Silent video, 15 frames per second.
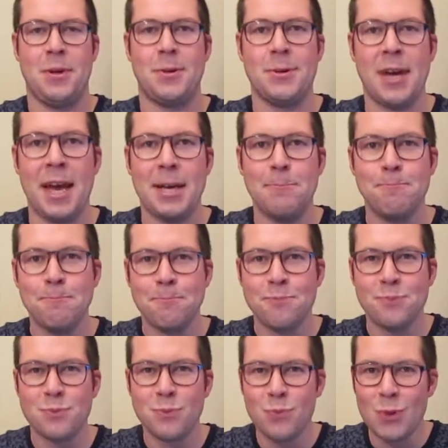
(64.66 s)
Okay?
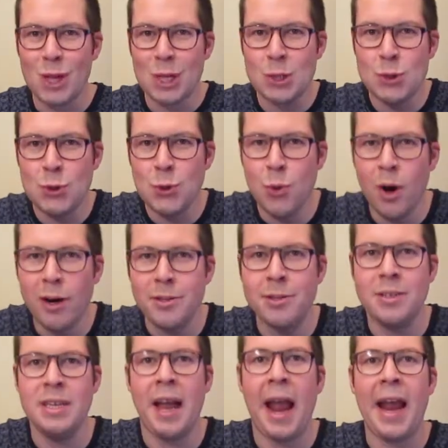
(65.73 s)

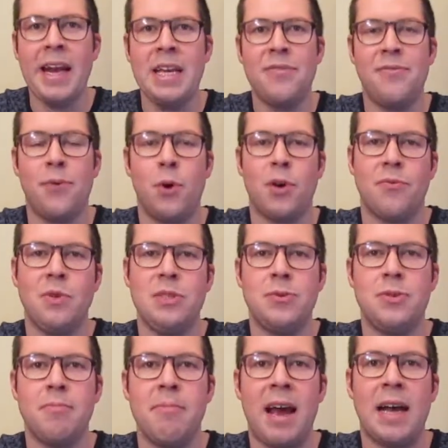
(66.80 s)
284, if we do
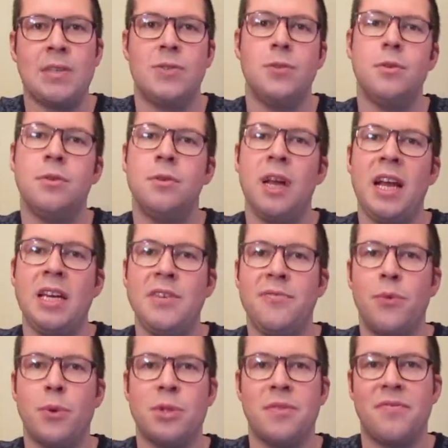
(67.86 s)
the math,
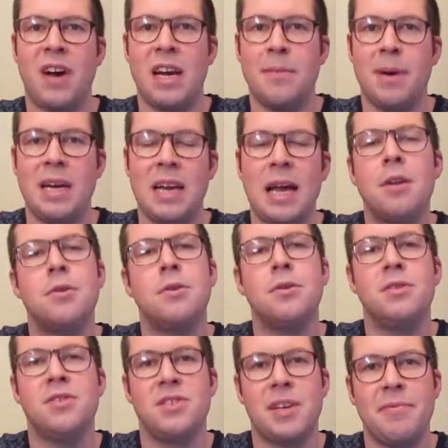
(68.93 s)
284 divided by
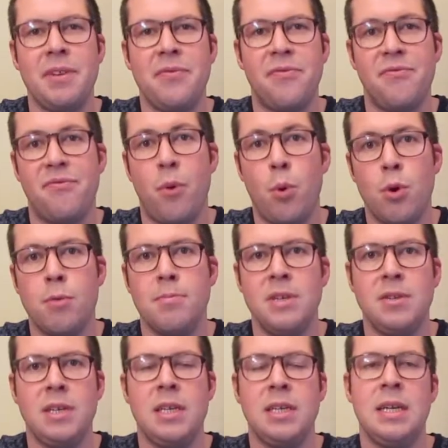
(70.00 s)
974
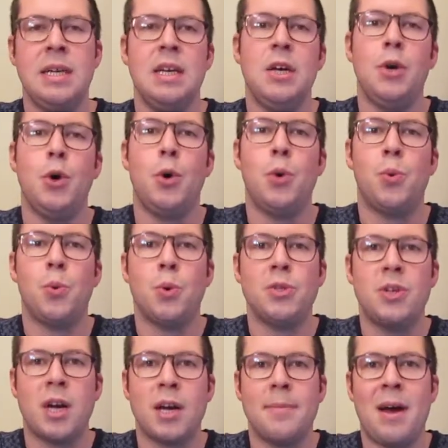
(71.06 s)
million, we're
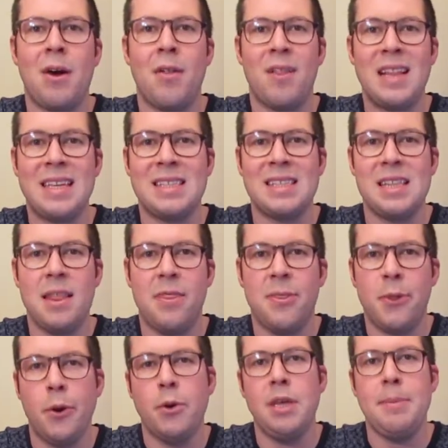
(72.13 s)
talking about less than
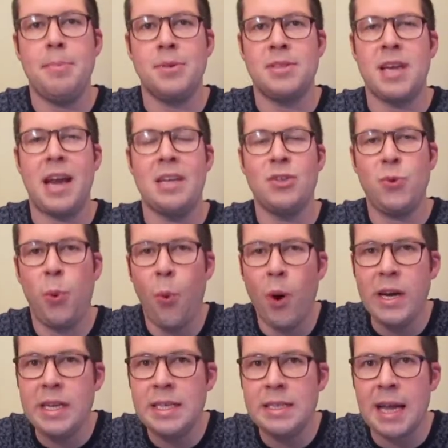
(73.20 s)
30%.
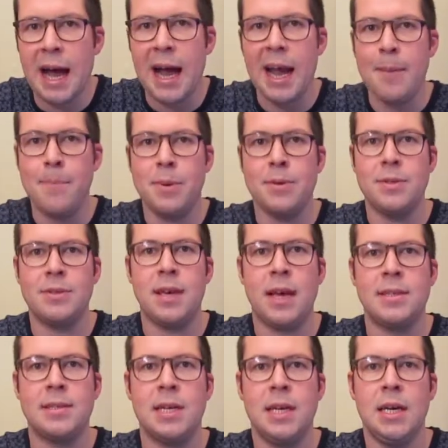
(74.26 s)

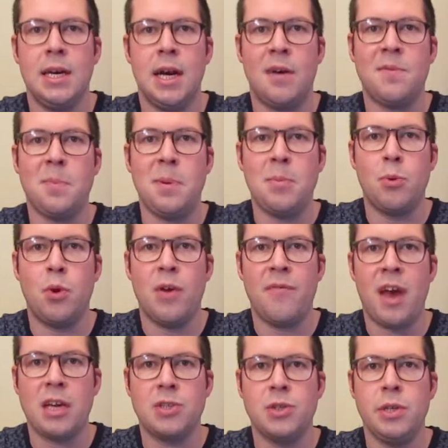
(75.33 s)
29% of the people who have
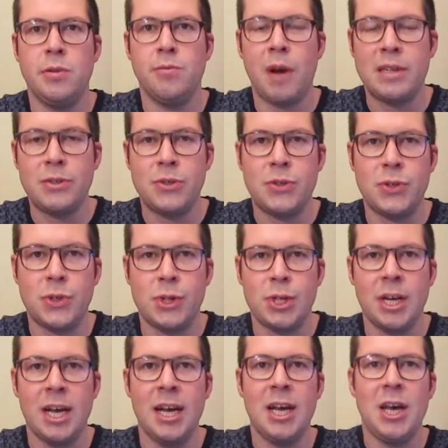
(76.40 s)
actually
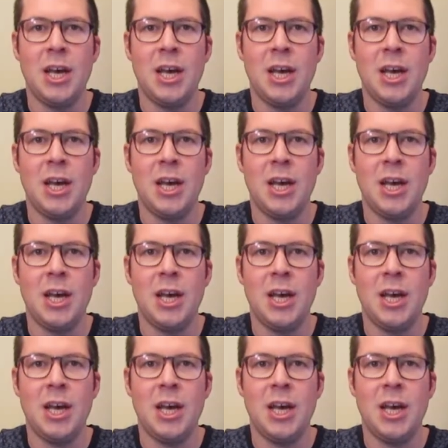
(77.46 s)
registered